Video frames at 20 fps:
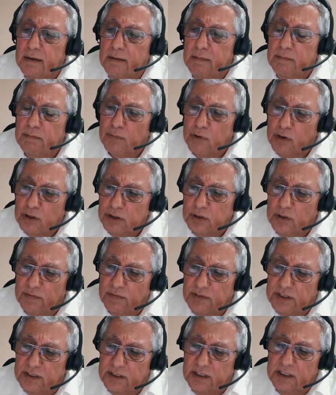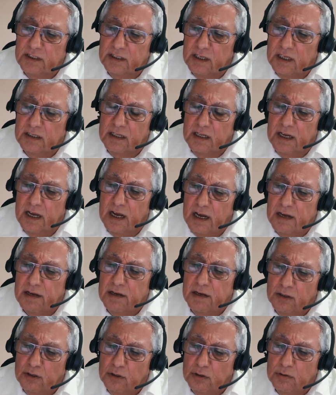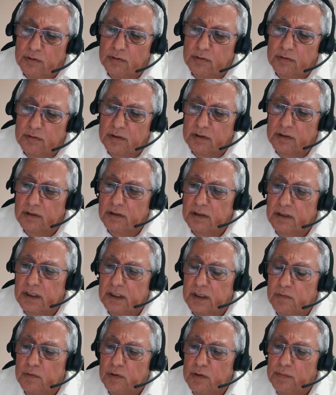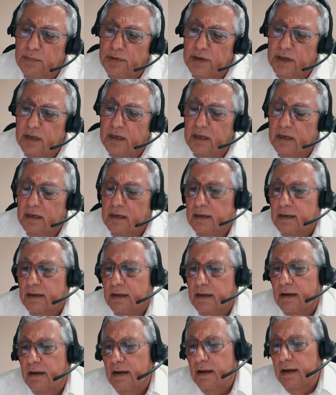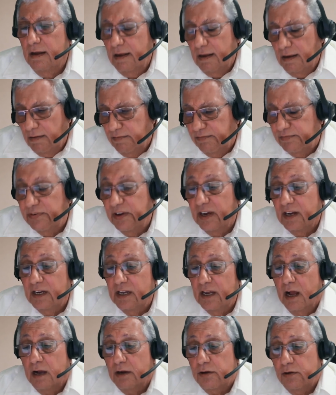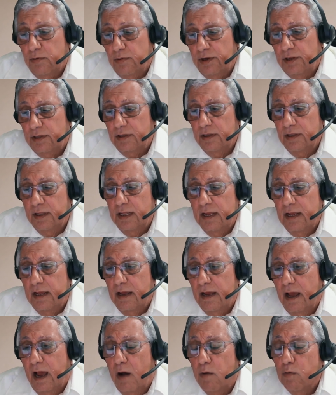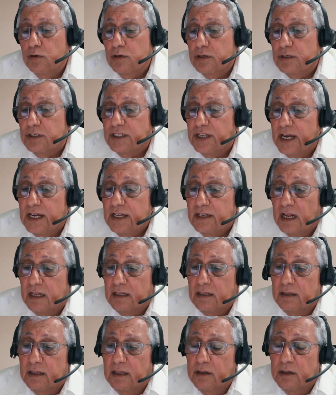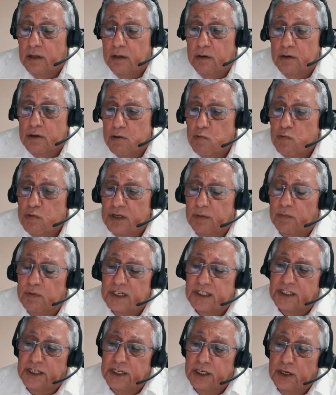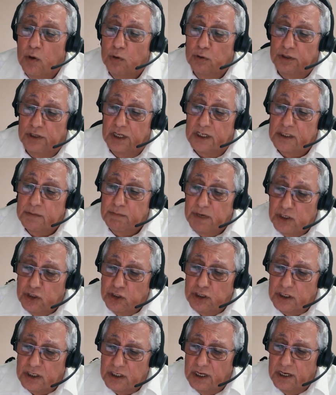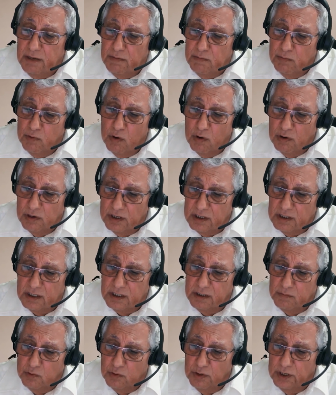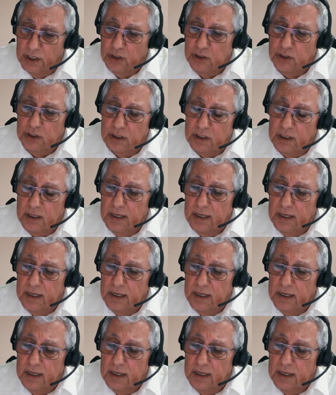most of the things that the AI can do will be fairly accurate. I wouldn't say that we'll see no test benches anymore in a simulation,